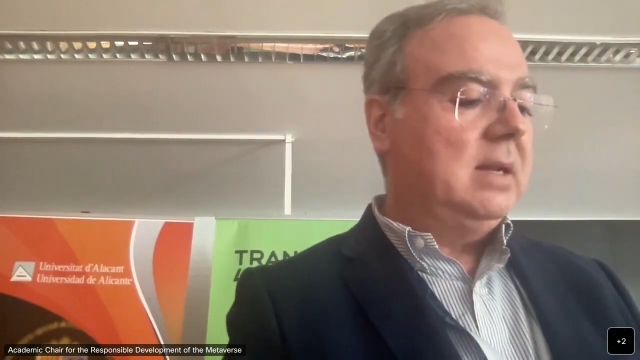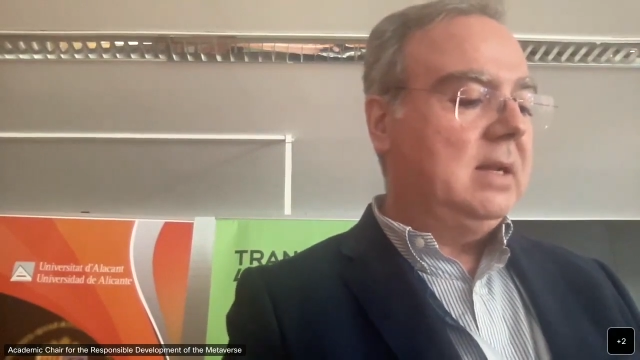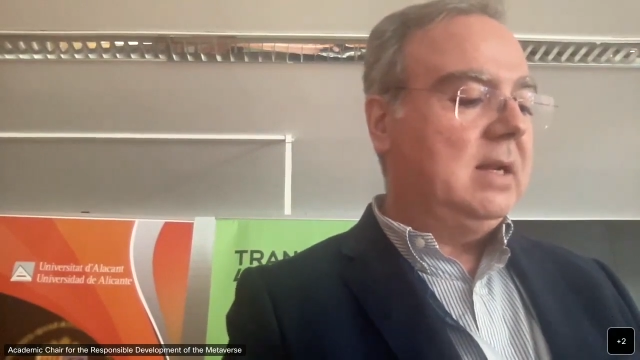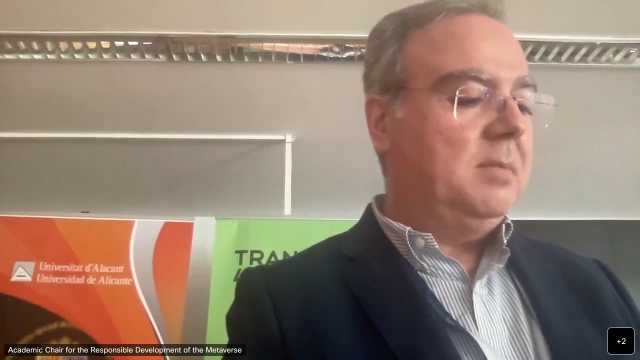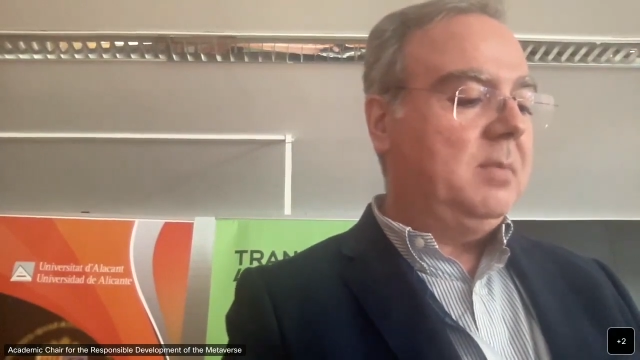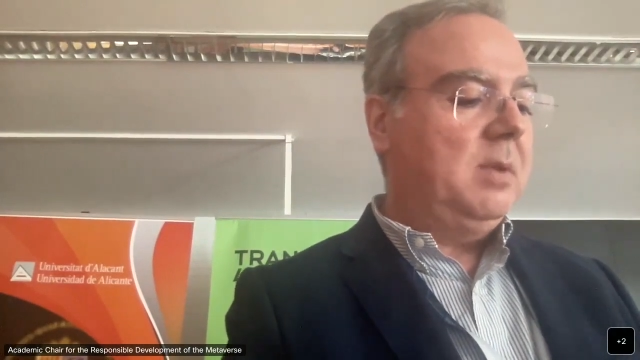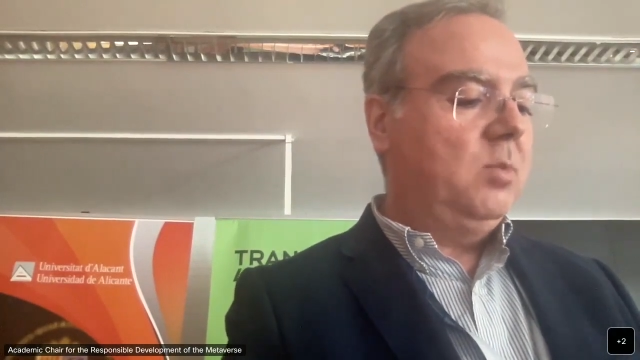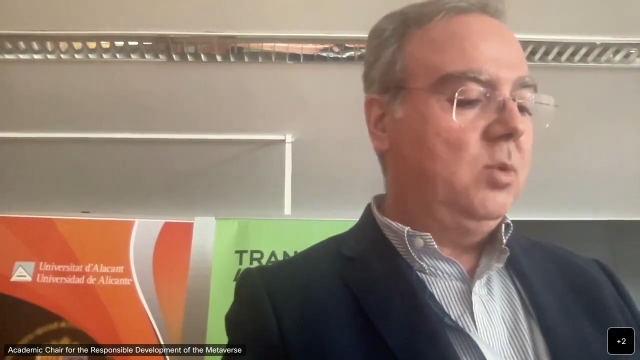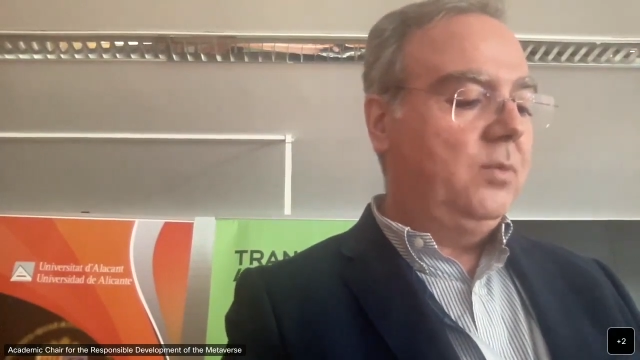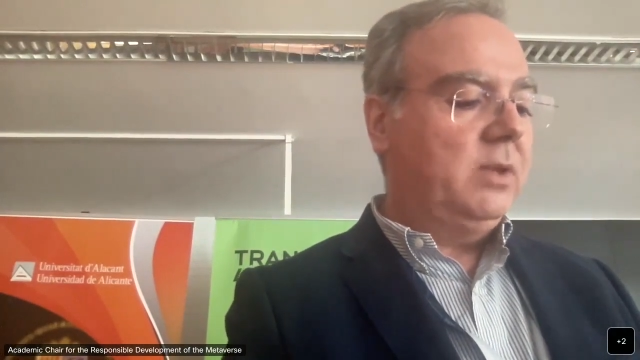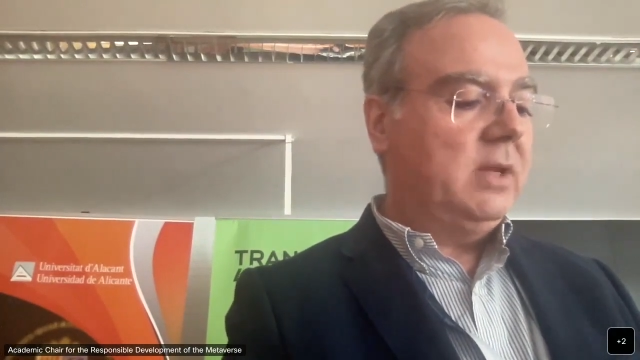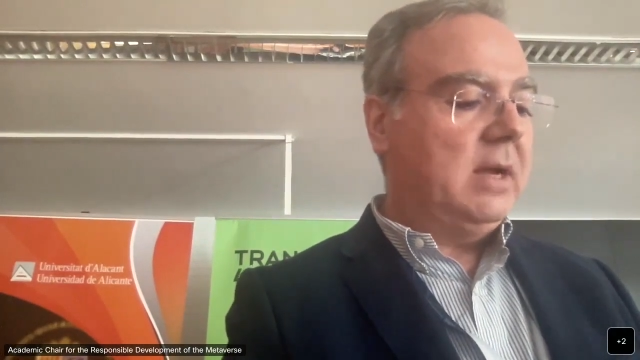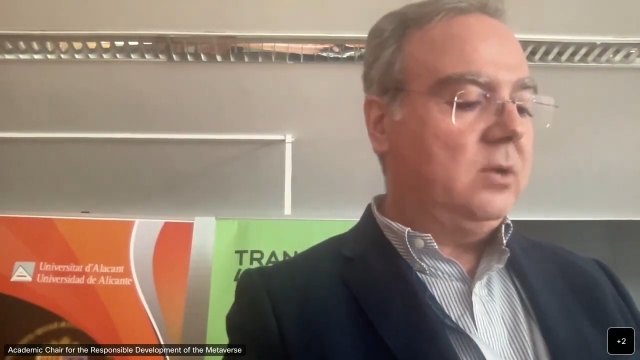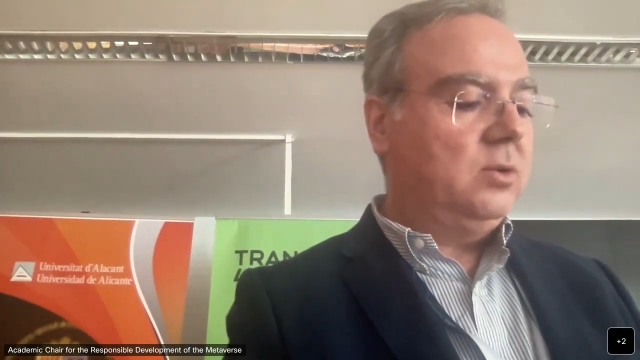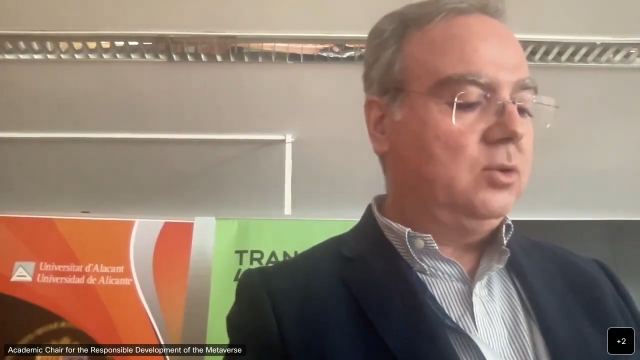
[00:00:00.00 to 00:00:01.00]
let me move
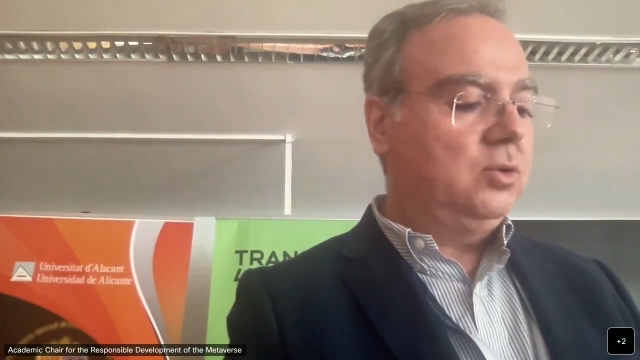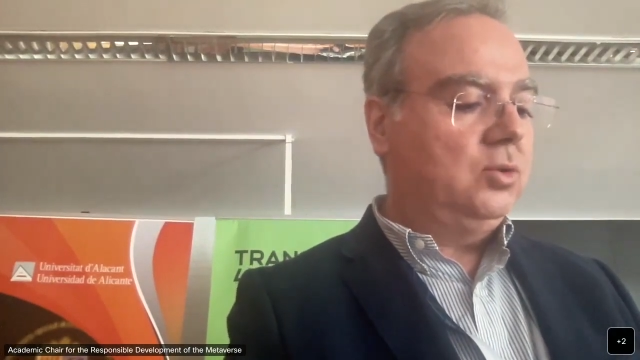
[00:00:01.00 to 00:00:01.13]
now